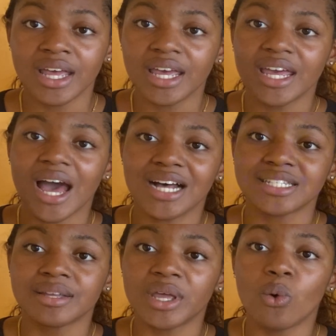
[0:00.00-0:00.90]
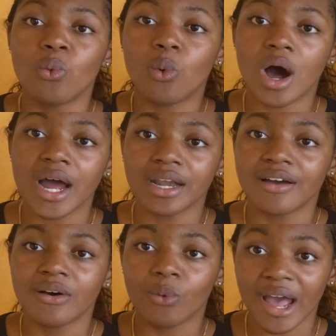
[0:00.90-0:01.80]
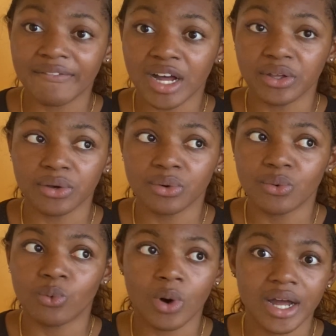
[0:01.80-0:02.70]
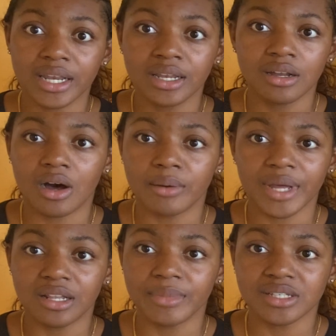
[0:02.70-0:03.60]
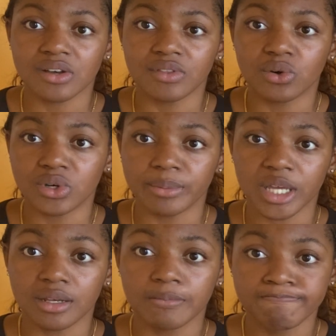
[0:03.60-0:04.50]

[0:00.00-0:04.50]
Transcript: It has to be one y value, one element of the codomain.